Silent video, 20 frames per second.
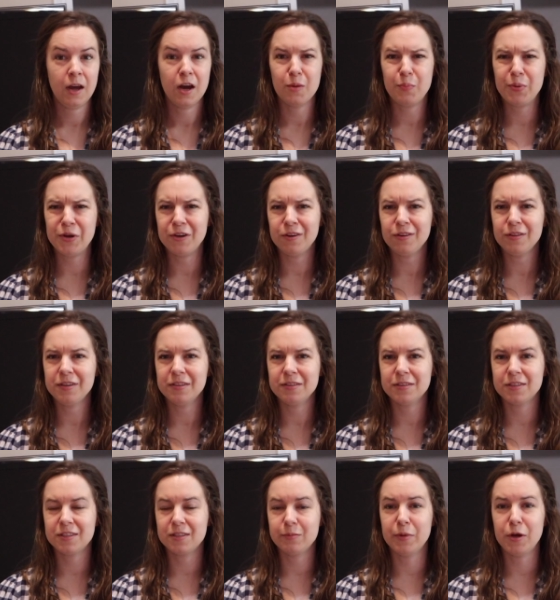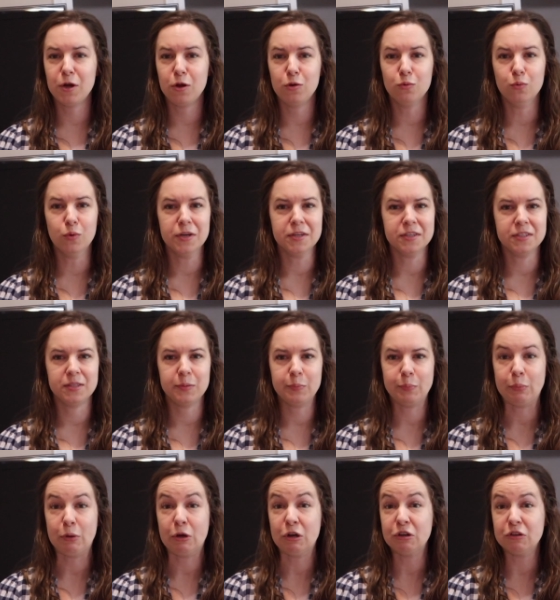Apparently, the smell was
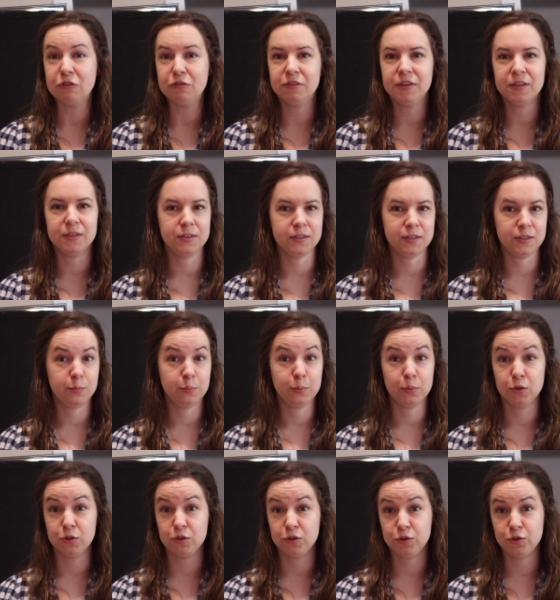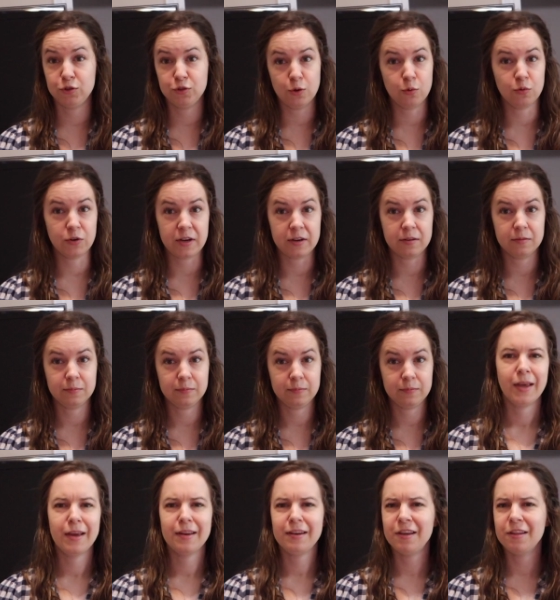part of his persona,
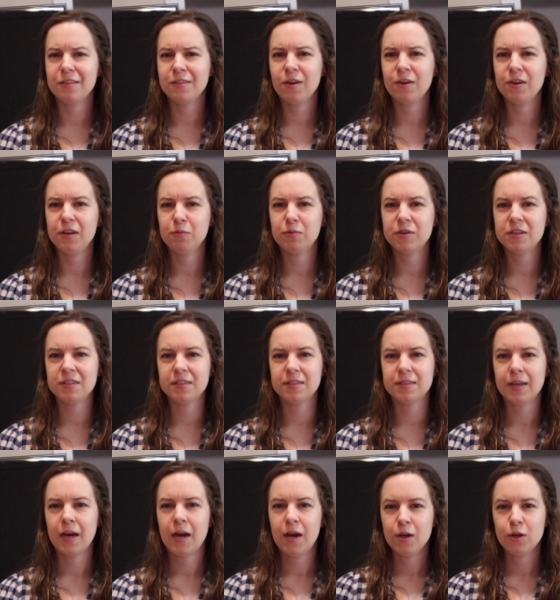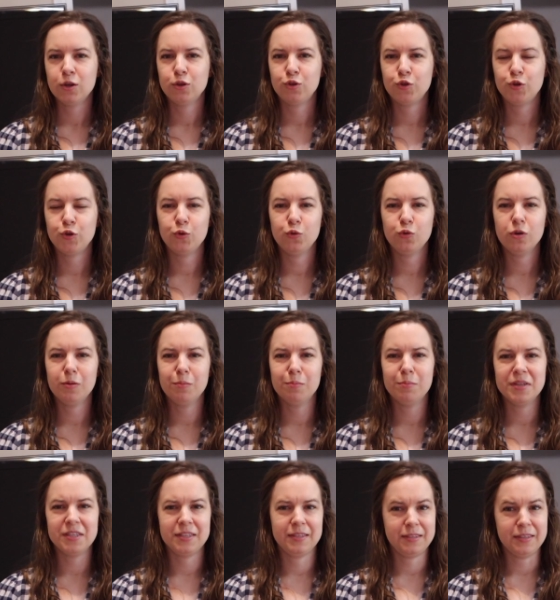and he thought he was too
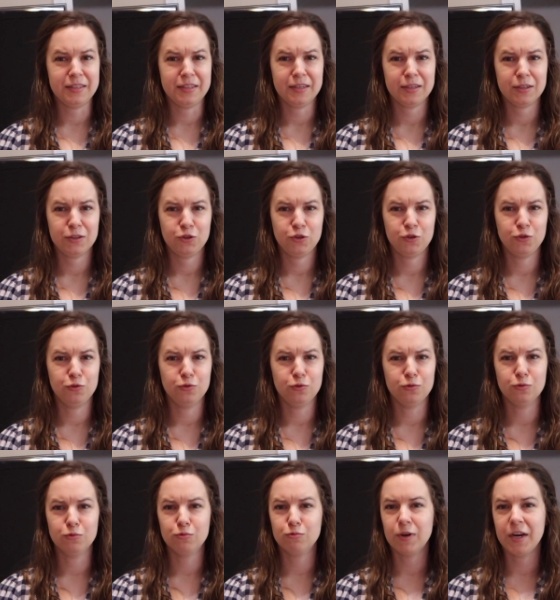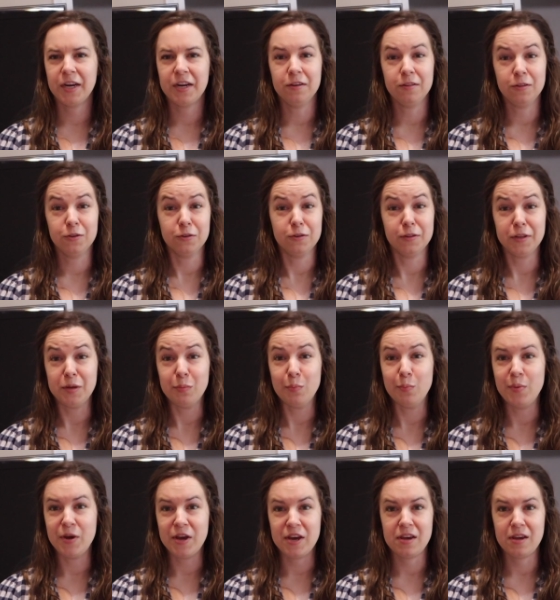mystic to regularly
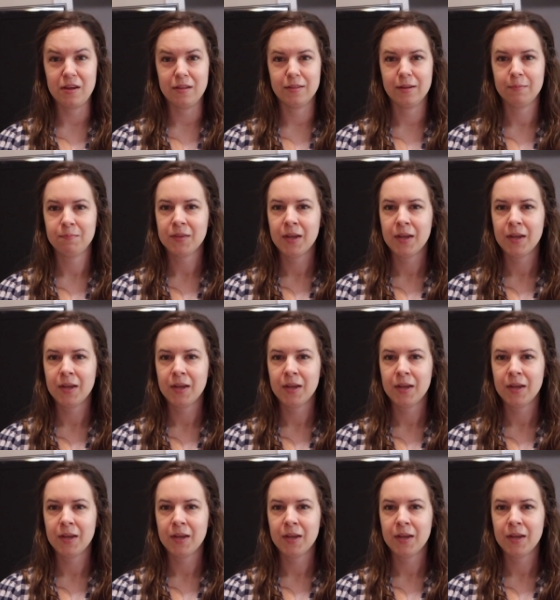bathe,